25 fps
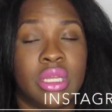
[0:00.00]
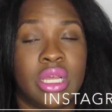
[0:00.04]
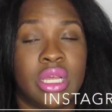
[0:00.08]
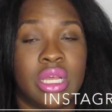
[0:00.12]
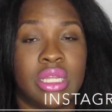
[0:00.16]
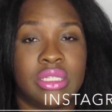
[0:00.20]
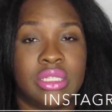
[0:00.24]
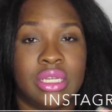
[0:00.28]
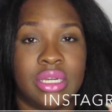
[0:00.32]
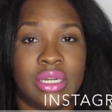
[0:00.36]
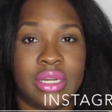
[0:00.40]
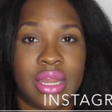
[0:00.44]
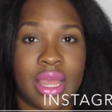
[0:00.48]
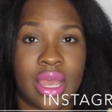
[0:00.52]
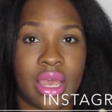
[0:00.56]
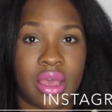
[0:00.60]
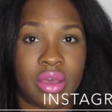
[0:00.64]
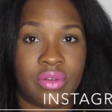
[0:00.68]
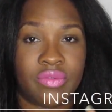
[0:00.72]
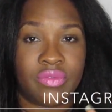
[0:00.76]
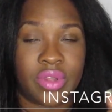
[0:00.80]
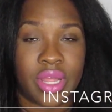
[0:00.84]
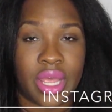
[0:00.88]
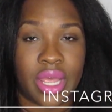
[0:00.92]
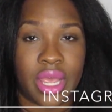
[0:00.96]
It didn't
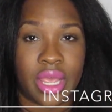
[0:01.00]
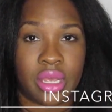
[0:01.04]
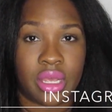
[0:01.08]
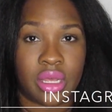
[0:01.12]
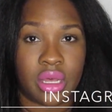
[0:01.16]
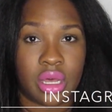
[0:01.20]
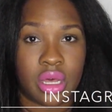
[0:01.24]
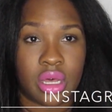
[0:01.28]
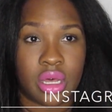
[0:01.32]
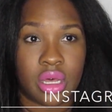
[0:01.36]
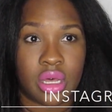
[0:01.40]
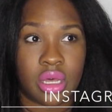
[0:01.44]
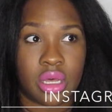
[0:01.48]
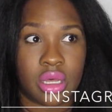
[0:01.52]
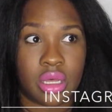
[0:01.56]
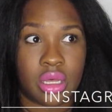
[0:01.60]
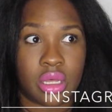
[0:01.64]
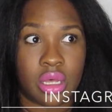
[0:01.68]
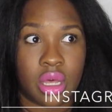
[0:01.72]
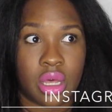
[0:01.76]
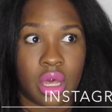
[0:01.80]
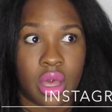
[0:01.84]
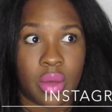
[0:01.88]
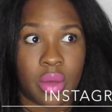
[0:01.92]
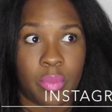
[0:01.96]
have like
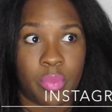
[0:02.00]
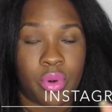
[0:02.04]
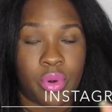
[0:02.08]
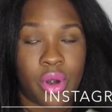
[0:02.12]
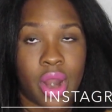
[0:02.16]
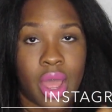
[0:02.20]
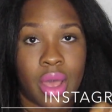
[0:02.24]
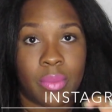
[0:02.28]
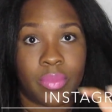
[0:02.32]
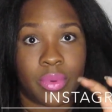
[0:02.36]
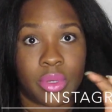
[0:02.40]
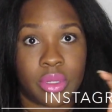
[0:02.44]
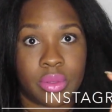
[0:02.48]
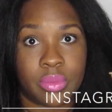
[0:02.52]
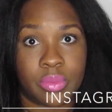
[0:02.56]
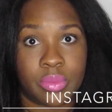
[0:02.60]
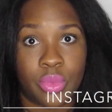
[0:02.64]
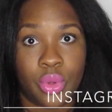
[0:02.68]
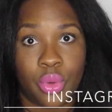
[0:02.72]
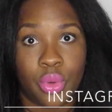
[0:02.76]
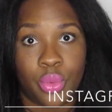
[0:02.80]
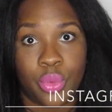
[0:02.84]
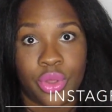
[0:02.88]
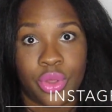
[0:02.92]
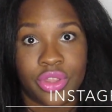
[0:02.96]
a problem
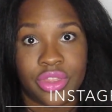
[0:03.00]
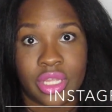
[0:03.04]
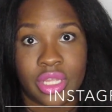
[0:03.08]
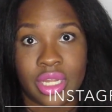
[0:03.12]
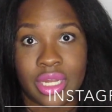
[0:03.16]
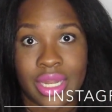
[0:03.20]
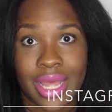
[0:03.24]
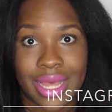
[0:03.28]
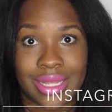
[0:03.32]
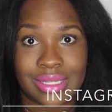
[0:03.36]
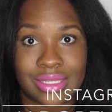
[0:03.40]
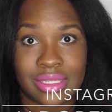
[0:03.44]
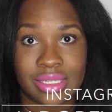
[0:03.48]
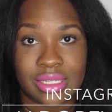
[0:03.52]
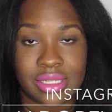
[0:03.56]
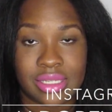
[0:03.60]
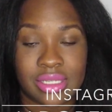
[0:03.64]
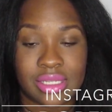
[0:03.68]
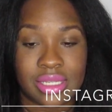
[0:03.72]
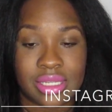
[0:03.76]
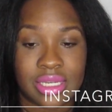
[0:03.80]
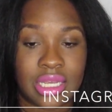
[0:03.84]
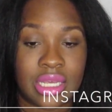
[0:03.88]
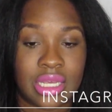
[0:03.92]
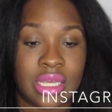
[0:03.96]
with
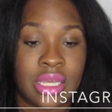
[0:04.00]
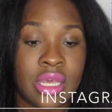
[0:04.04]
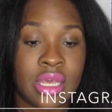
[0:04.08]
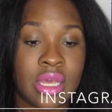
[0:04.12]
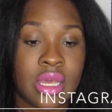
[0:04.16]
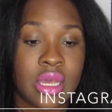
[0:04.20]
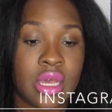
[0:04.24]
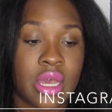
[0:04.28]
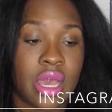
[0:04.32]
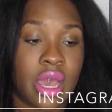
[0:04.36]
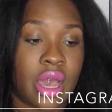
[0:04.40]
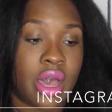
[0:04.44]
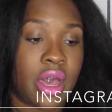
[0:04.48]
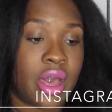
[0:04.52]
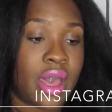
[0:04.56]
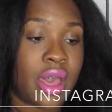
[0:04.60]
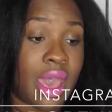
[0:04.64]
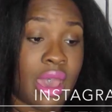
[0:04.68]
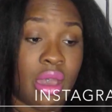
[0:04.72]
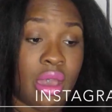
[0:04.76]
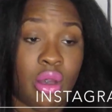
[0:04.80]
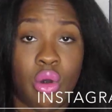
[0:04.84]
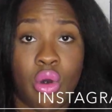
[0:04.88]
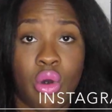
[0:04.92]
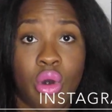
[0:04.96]
elasticity
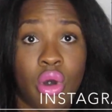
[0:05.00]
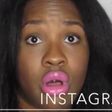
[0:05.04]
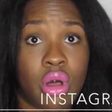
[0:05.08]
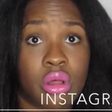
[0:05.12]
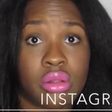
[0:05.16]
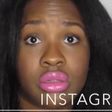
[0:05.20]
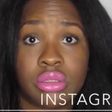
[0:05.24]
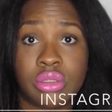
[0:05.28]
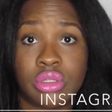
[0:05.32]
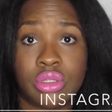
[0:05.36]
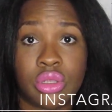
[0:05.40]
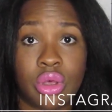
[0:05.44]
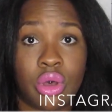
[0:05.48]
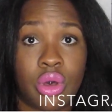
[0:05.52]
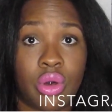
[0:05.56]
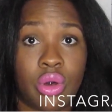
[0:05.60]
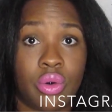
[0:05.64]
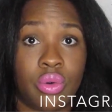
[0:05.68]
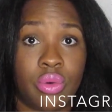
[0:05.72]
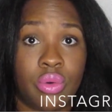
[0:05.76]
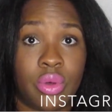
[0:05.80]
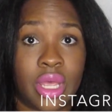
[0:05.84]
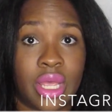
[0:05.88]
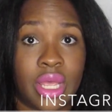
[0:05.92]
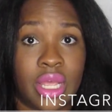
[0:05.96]
at all.
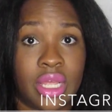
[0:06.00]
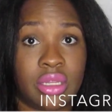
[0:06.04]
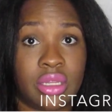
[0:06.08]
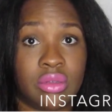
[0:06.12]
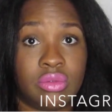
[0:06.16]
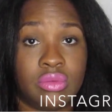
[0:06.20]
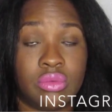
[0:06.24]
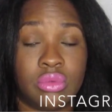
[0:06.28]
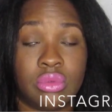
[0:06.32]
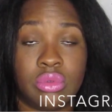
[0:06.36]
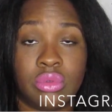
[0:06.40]
So it